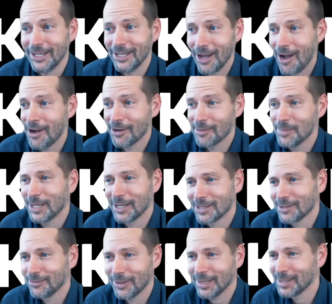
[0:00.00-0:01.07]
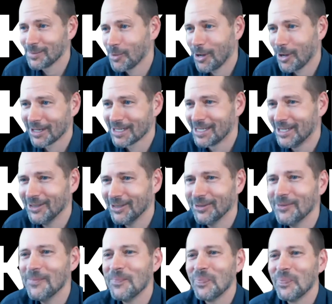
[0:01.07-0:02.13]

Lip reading: young because of what these products do.